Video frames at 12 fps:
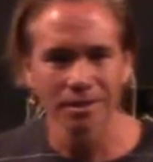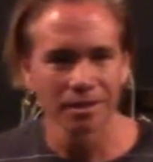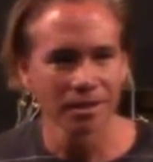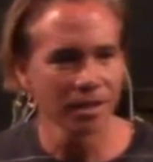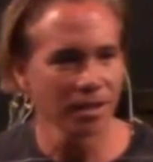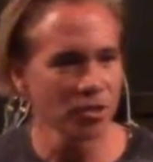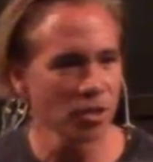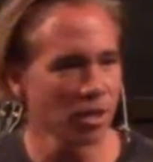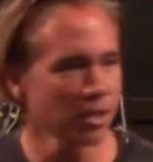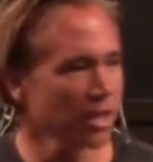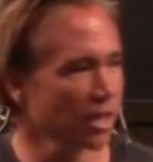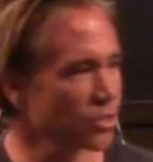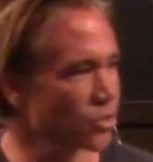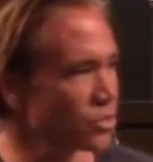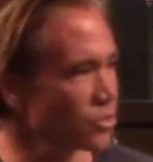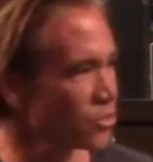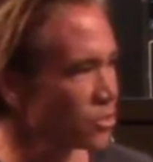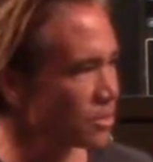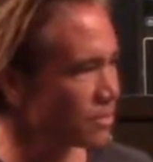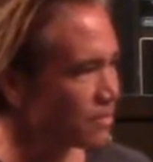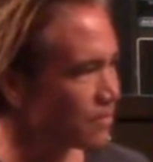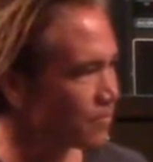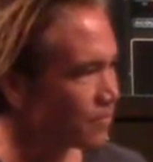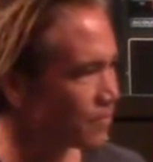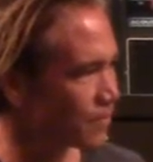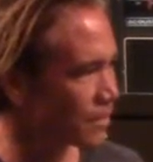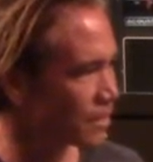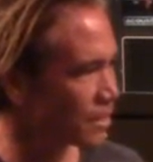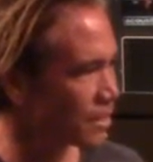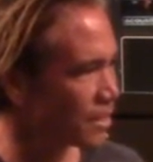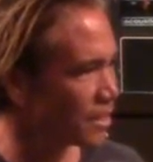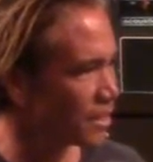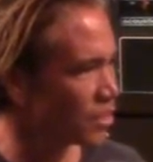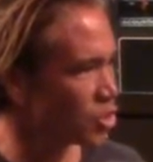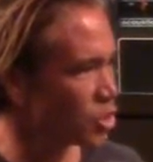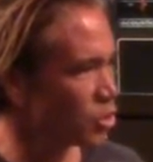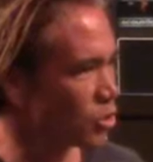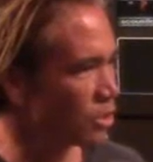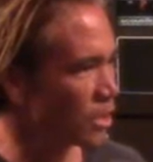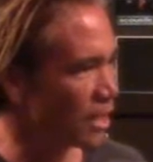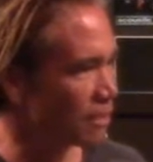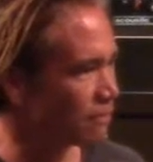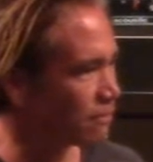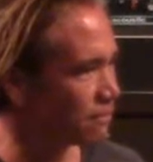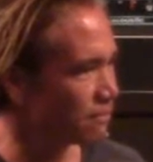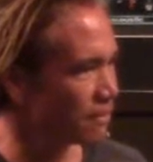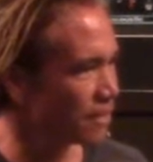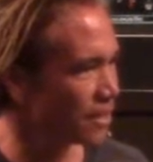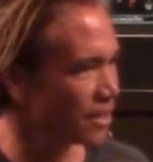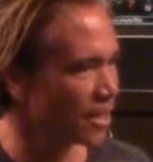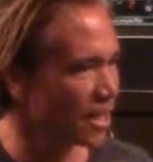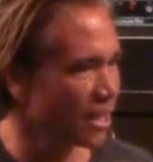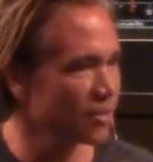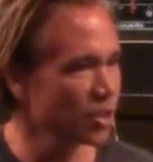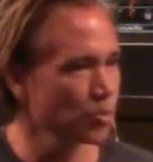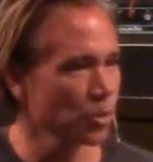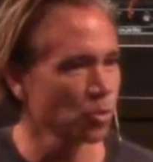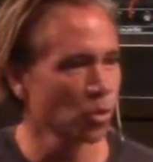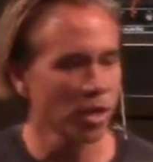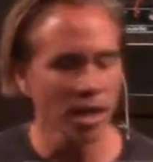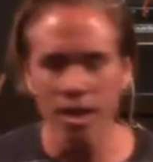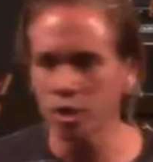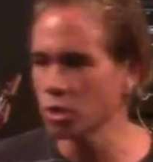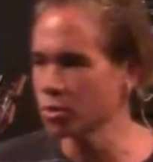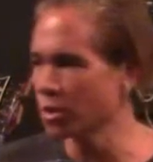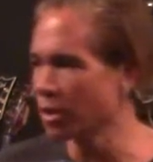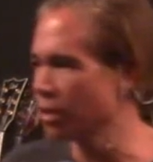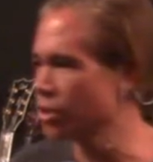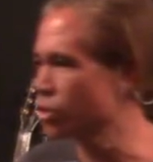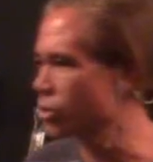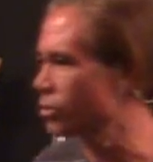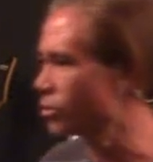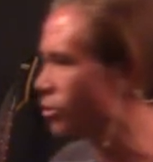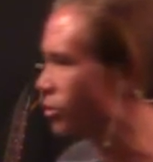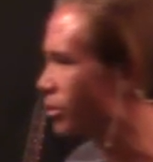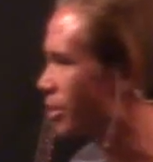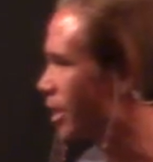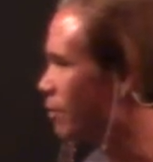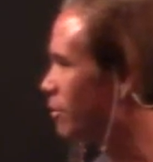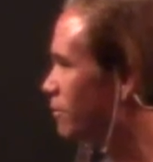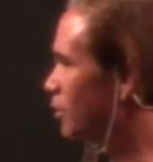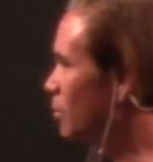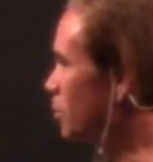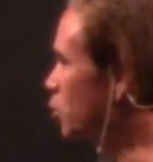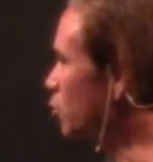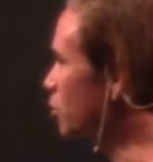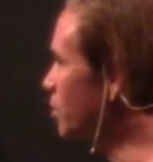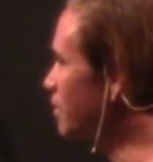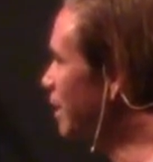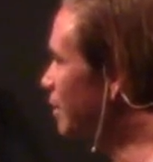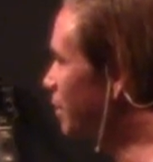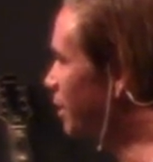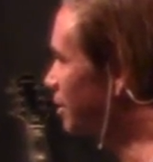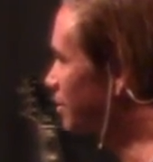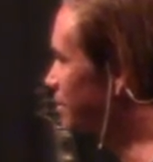that has all the answers to your life. And this book will guide you into all truth and reveal mysteries about me.